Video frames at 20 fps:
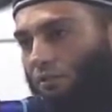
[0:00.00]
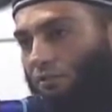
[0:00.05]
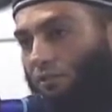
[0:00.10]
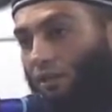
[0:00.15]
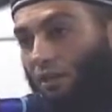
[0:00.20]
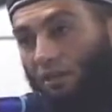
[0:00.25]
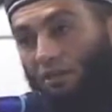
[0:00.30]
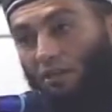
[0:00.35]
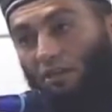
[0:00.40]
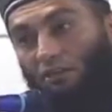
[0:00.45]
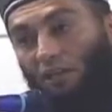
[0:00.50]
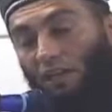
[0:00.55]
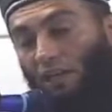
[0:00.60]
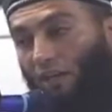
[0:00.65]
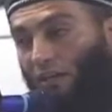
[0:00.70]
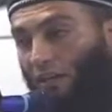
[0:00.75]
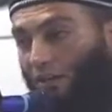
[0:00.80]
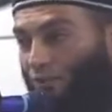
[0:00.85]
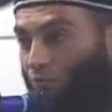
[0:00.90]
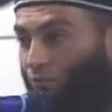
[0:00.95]
that Allah
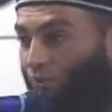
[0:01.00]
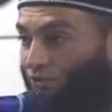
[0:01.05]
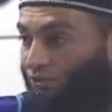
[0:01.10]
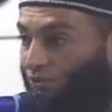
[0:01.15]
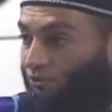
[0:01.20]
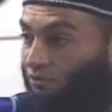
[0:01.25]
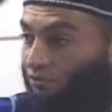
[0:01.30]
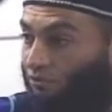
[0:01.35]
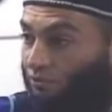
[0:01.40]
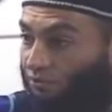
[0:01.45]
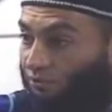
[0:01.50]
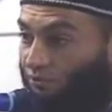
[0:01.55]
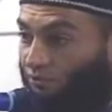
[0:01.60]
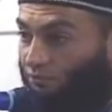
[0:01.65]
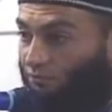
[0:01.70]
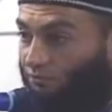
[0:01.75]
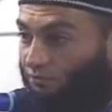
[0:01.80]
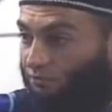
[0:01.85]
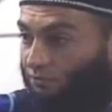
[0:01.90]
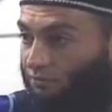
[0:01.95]
Ta'ala is watching you,
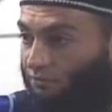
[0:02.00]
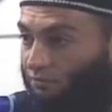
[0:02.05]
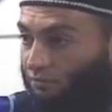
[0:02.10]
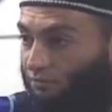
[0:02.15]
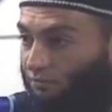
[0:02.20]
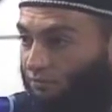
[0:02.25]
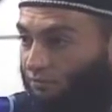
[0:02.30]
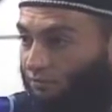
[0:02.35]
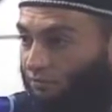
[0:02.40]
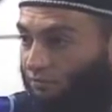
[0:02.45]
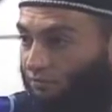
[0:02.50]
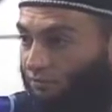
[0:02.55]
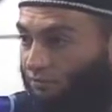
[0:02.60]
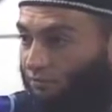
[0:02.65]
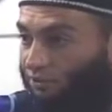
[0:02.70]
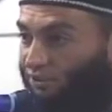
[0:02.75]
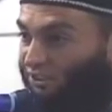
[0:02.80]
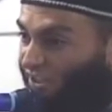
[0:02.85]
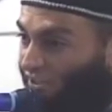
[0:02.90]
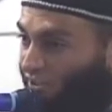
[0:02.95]

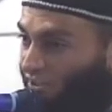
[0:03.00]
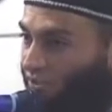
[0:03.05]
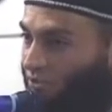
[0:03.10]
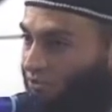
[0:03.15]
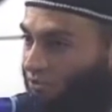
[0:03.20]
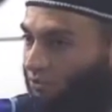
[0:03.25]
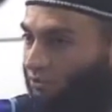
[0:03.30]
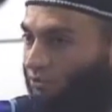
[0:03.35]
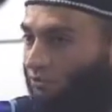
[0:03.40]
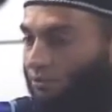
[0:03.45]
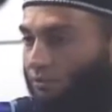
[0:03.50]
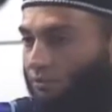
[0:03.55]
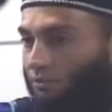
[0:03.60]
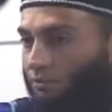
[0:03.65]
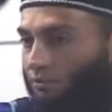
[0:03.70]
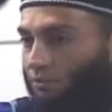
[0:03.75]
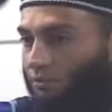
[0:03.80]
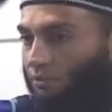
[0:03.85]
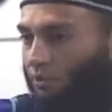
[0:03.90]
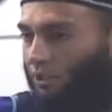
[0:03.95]
seeing you,
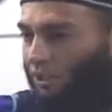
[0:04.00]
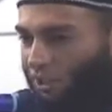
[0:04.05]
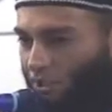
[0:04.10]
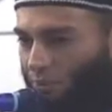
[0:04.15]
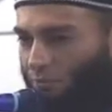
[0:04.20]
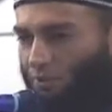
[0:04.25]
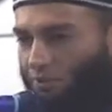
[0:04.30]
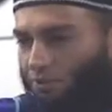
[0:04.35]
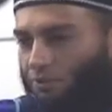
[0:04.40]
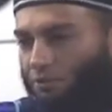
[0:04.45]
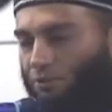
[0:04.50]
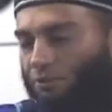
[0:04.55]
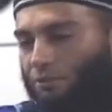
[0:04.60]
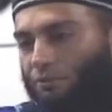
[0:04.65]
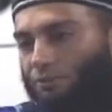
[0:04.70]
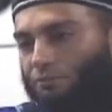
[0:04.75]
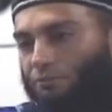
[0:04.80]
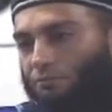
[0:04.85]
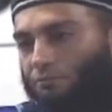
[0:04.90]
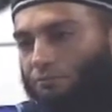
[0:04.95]
hearing
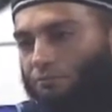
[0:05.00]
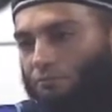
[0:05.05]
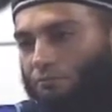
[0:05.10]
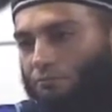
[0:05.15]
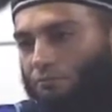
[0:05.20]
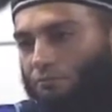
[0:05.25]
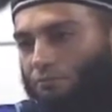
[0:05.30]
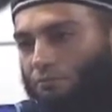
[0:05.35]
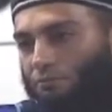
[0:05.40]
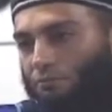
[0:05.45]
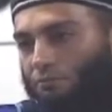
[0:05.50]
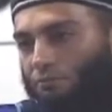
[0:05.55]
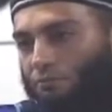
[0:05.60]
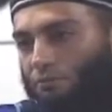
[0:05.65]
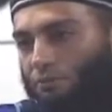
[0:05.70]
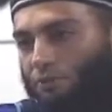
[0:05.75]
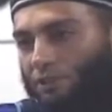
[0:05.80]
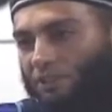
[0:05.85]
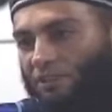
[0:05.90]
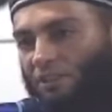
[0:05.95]
you.
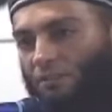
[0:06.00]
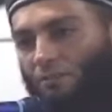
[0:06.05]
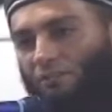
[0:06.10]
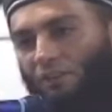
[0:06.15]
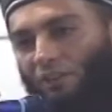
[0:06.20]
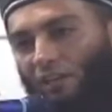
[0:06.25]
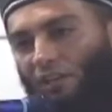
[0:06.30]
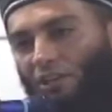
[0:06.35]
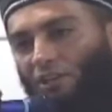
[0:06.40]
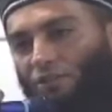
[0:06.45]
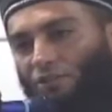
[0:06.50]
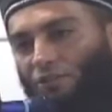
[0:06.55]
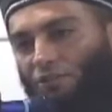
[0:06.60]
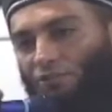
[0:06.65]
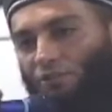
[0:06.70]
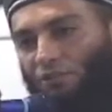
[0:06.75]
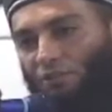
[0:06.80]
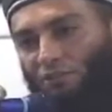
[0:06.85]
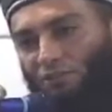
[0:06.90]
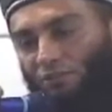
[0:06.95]
The
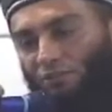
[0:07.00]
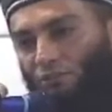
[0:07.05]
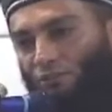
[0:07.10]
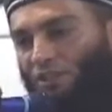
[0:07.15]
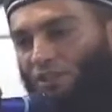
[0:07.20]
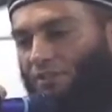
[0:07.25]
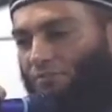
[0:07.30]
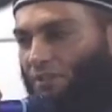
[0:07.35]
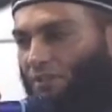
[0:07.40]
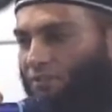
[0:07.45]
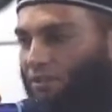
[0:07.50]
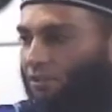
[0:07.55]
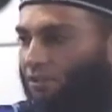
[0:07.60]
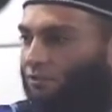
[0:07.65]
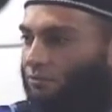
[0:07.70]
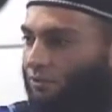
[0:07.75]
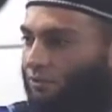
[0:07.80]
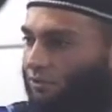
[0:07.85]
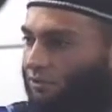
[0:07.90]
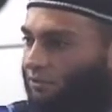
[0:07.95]
ramifications is extremely
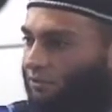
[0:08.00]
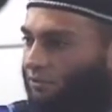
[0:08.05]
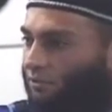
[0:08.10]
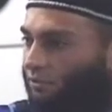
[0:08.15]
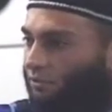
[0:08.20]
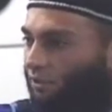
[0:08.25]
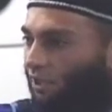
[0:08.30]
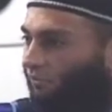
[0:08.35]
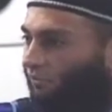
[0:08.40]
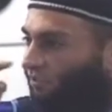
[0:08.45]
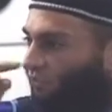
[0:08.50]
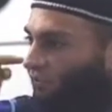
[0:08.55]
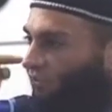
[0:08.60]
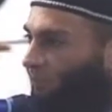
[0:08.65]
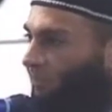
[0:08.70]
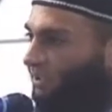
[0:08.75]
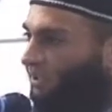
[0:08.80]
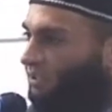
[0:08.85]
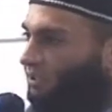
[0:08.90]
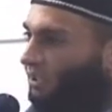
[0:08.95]
dangerous of the
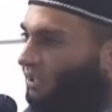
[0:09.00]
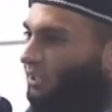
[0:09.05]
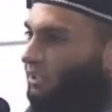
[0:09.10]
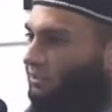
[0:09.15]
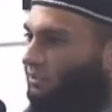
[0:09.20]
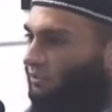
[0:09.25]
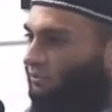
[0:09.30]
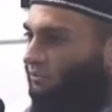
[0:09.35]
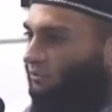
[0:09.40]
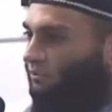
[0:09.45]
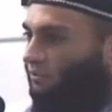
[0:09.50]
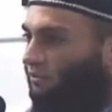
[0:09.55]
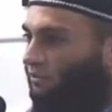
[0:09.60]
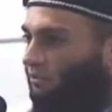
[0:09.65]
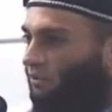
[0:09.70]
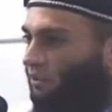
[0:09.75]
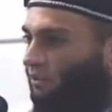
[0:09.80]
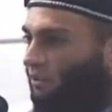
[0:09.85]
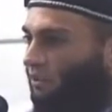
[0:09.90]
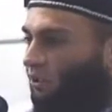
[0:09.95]
forbidden gaze.
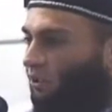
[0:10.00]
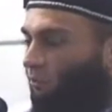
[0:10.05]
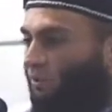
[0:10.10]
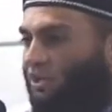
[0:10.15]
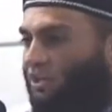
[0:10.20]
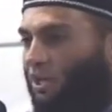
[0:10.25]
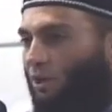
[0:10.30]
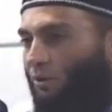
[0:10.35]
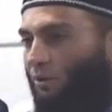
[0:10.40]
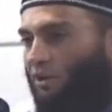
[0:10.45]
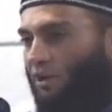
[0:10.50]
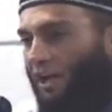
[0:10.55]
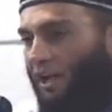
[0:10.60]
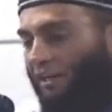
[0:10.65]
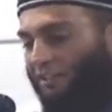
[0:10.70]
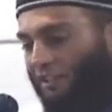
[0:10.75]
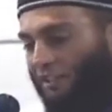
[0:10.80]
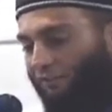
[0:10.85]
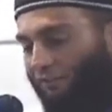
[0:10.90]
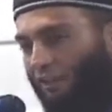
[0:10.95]
We know in a
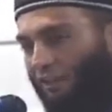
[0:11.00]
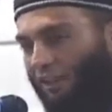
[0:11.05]
hadith